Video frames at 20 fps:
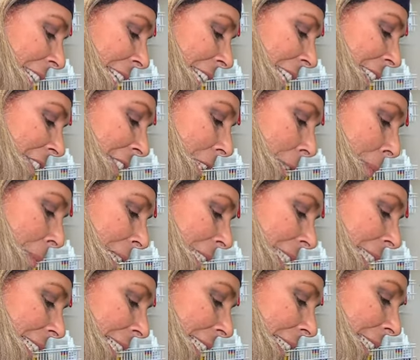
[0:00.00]
It just makes
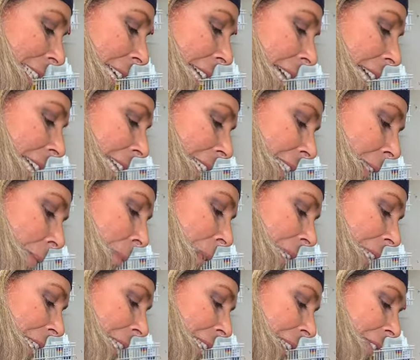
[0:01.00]
it easy. Again,
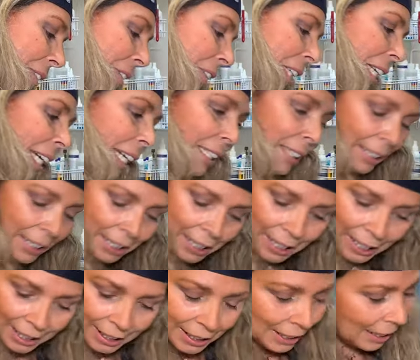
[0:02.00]
depending on your cat.
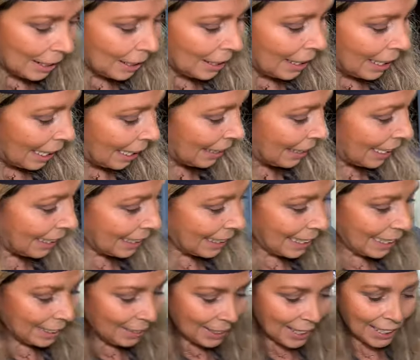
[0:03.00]
And that's
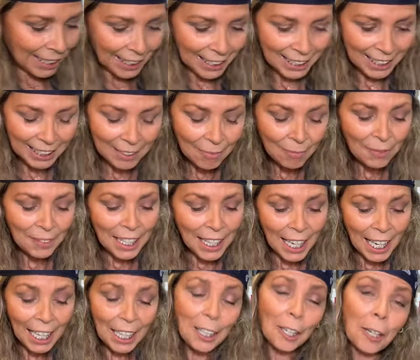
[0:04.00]
it.
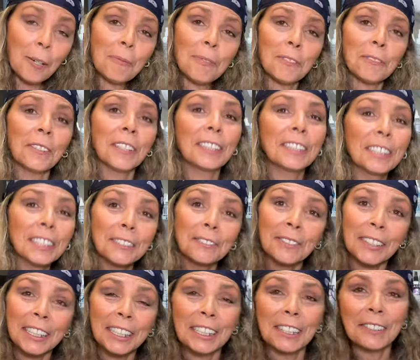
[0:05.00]
I hope you found this
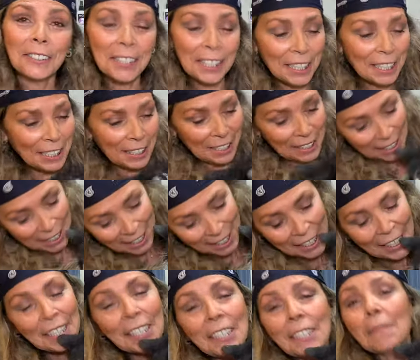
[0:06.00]
video
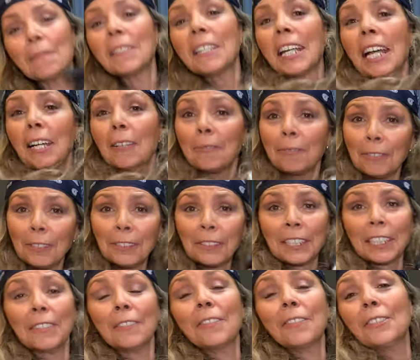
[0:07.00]
to be helpful.
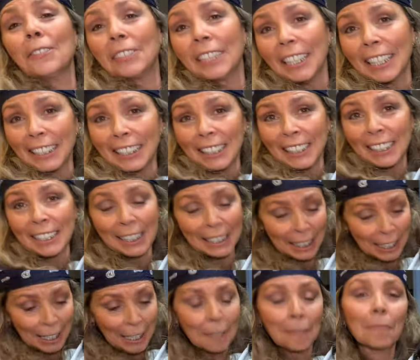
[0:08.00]
If you liked us,
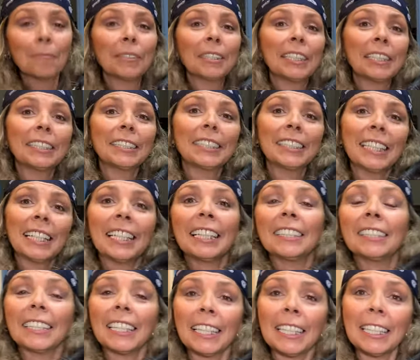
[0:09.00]
please
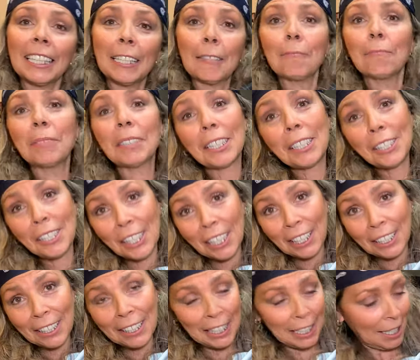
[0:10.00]
hit like, please
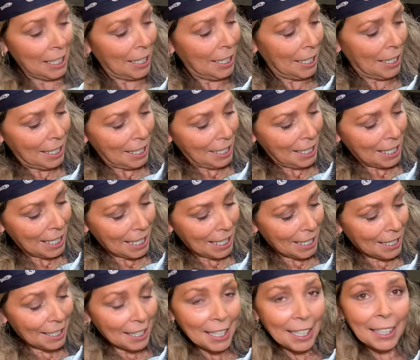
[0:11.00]
share,
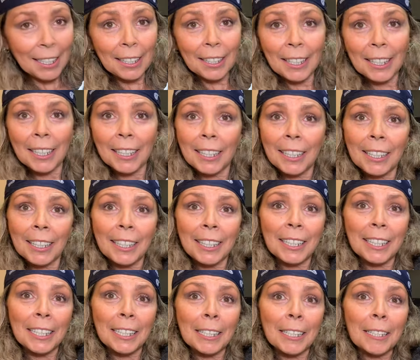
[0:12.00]
and uh,
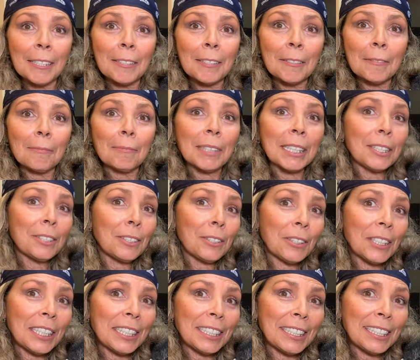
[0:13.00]
please
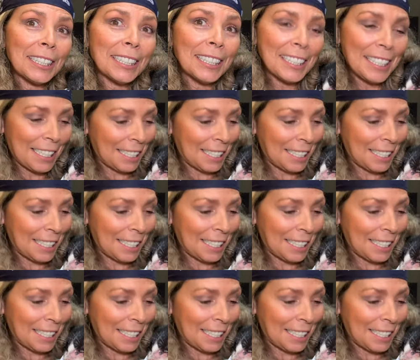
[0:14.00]
join us.